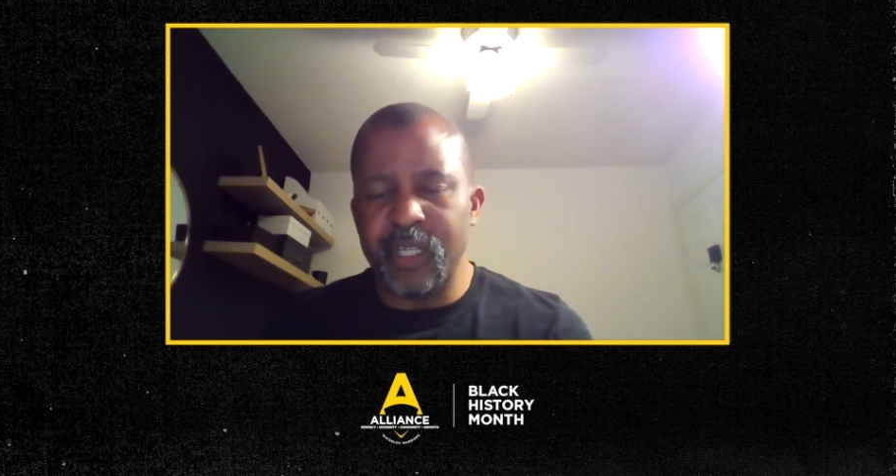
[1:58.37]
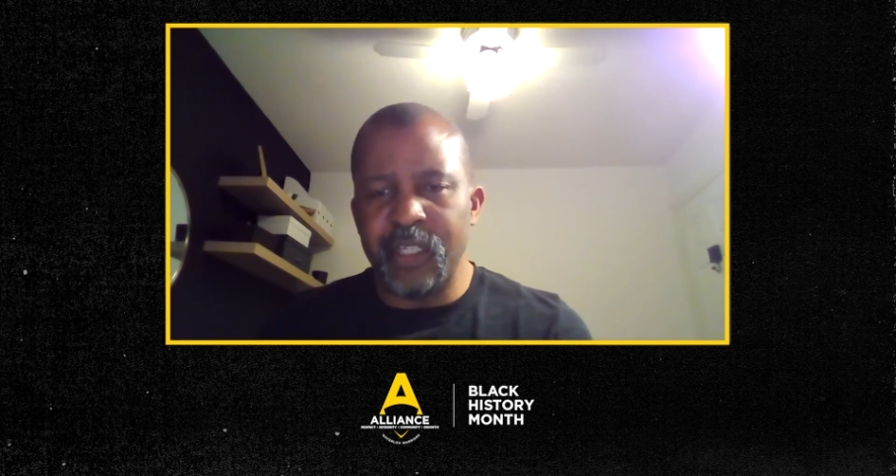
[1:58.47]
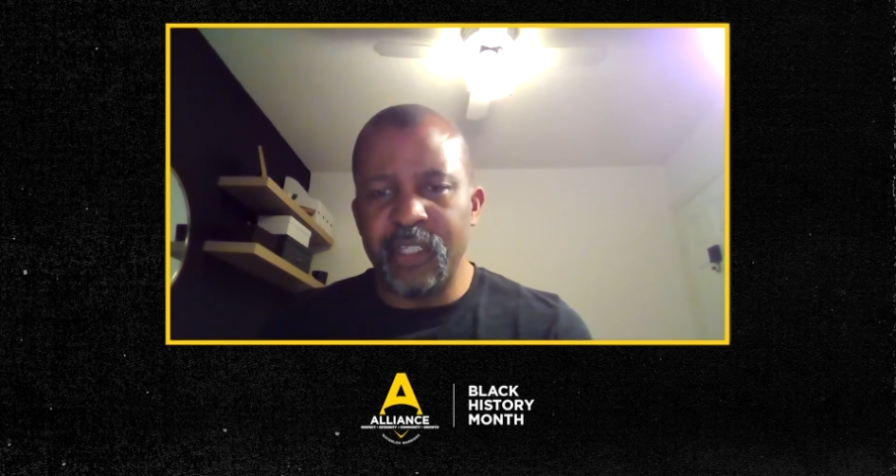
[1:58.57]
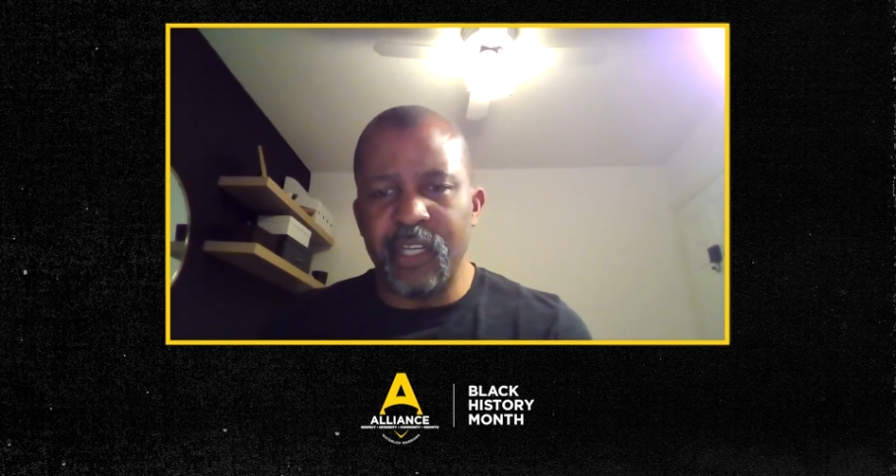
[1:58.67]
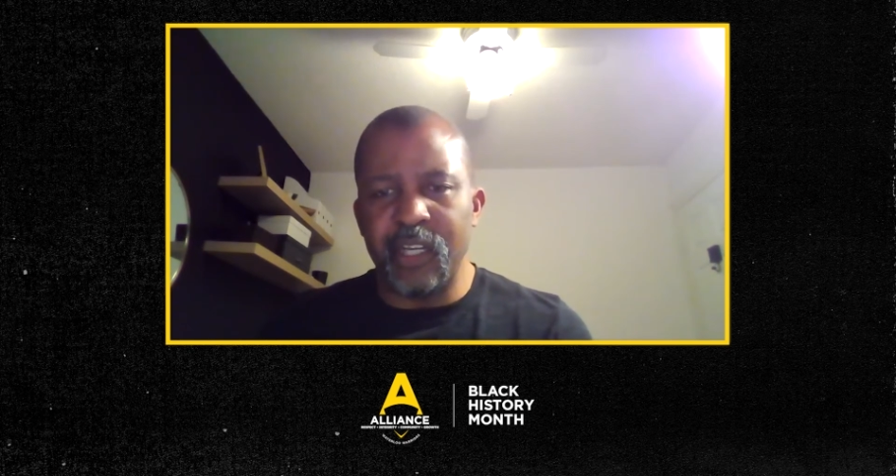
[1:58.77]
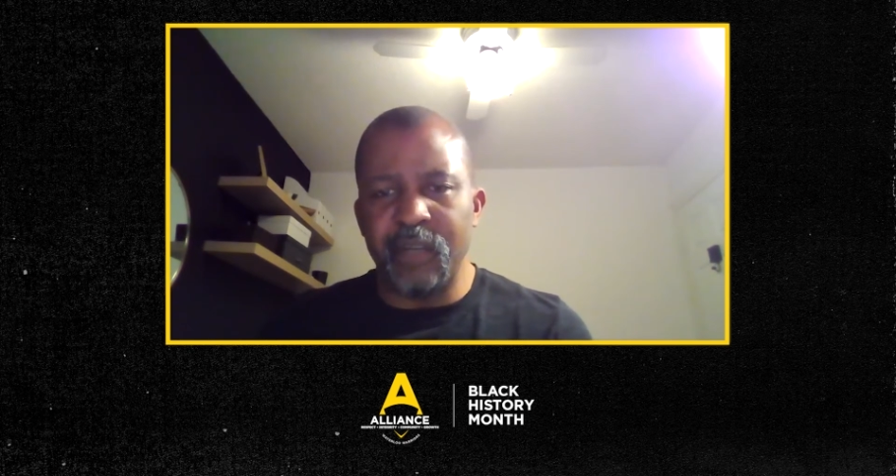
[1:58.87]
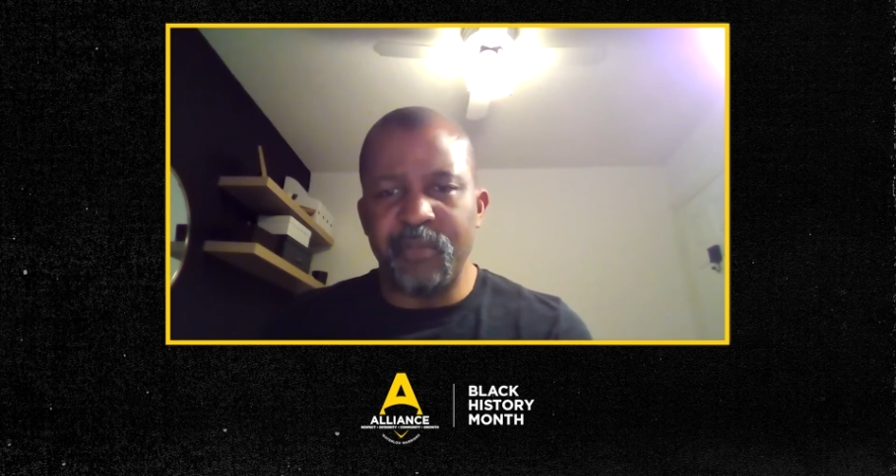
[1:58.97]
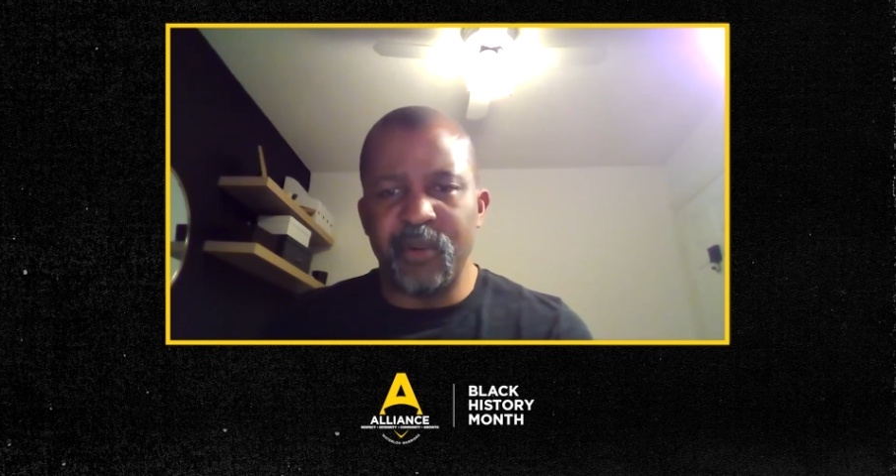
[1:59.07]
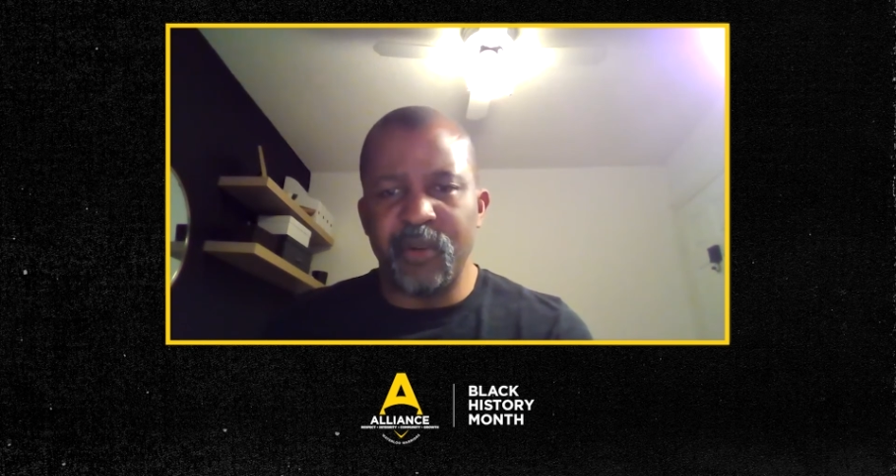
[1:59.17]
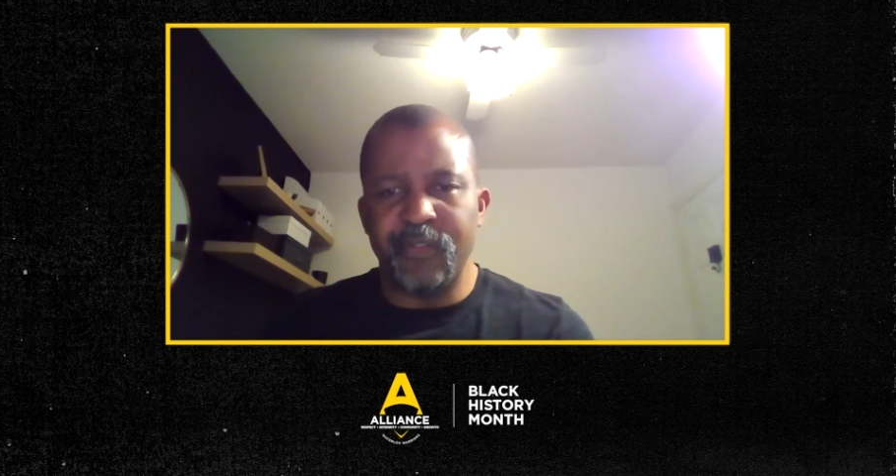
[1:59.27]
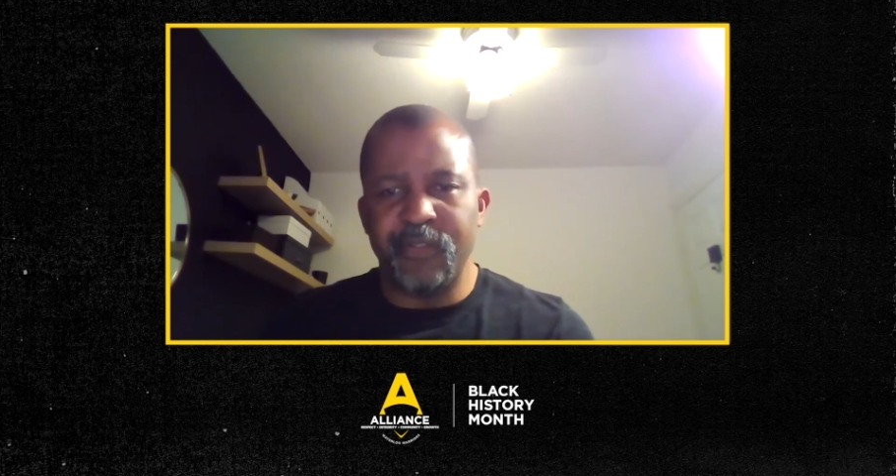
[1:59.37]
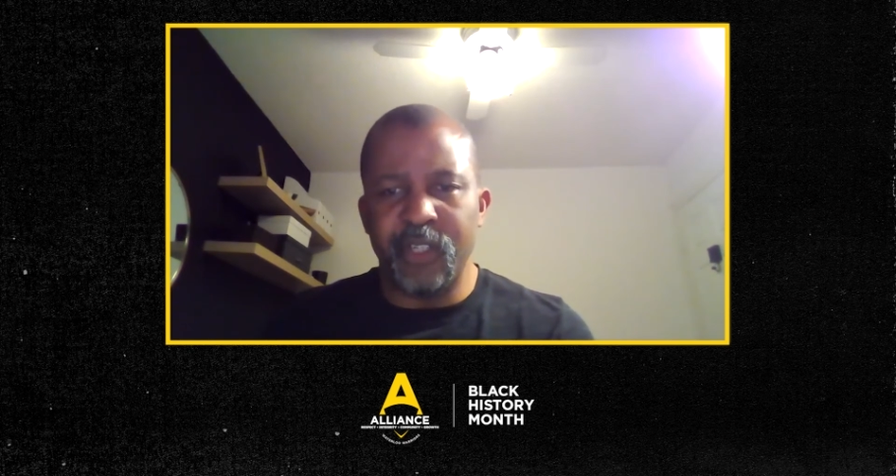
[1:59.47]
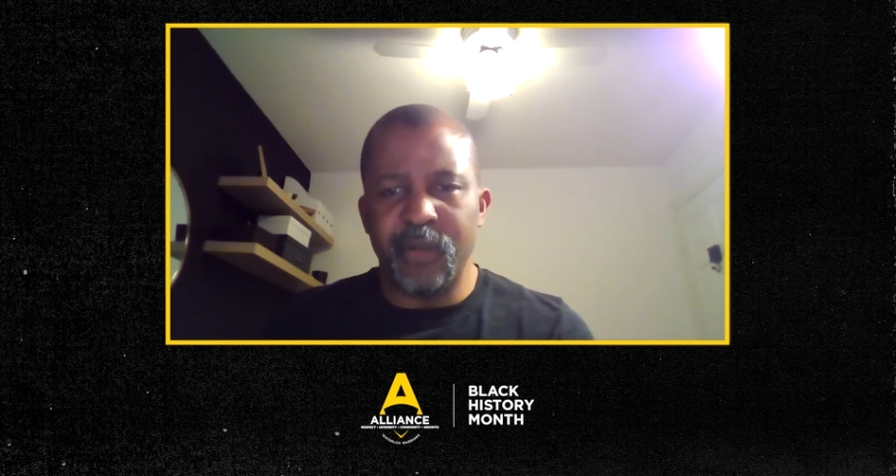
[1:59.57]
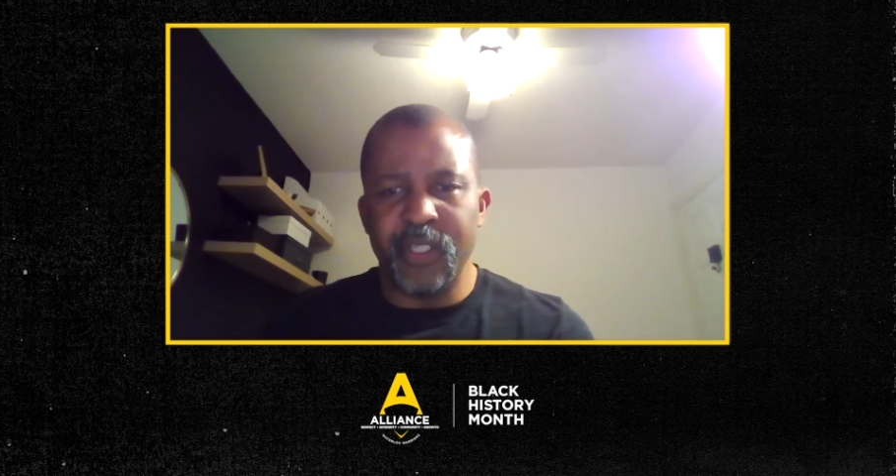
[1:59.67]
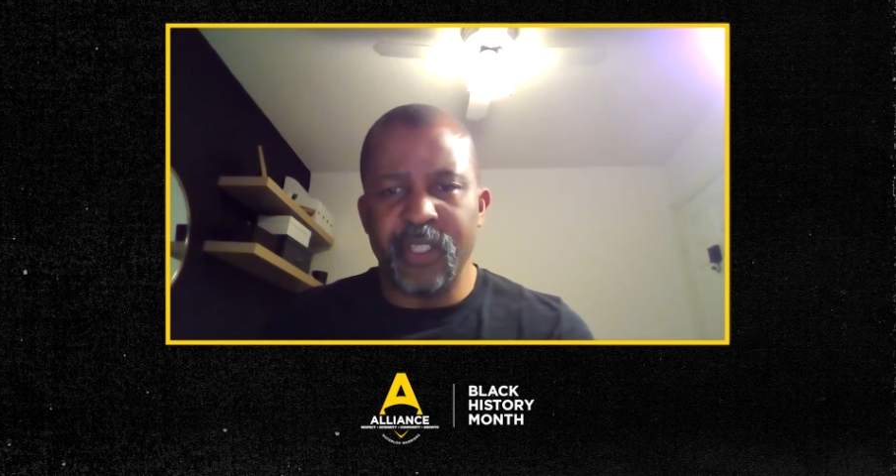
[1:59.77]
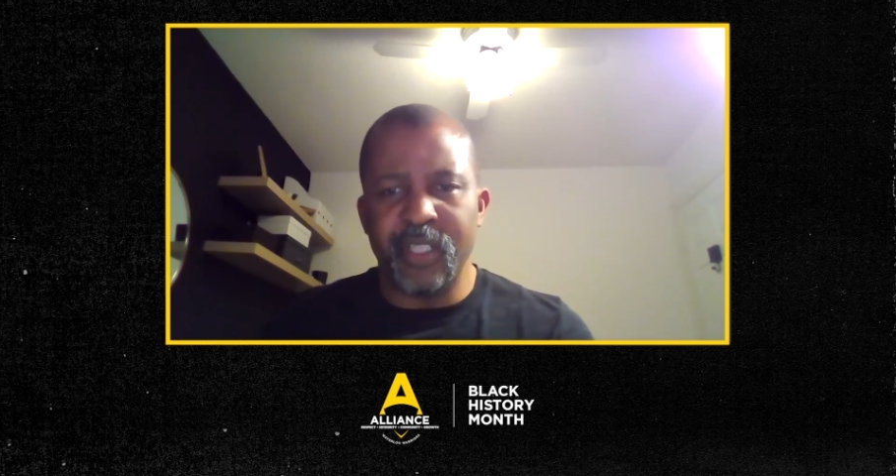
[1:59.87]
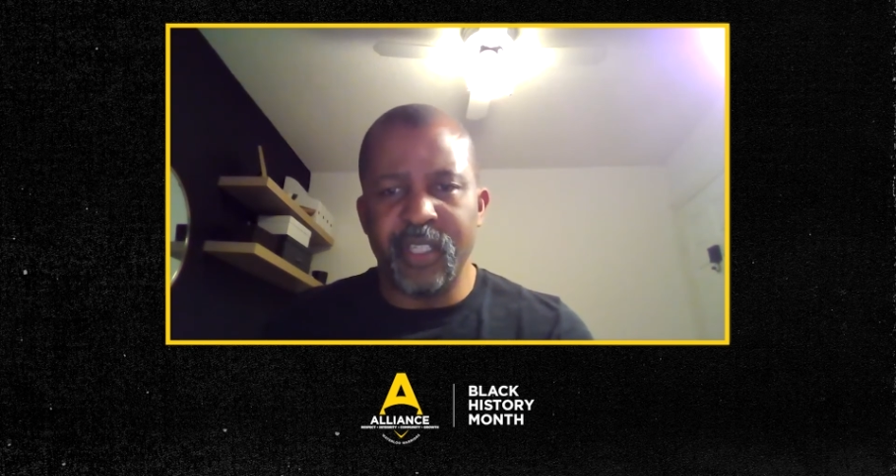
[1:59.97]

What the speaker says: and my portfolio is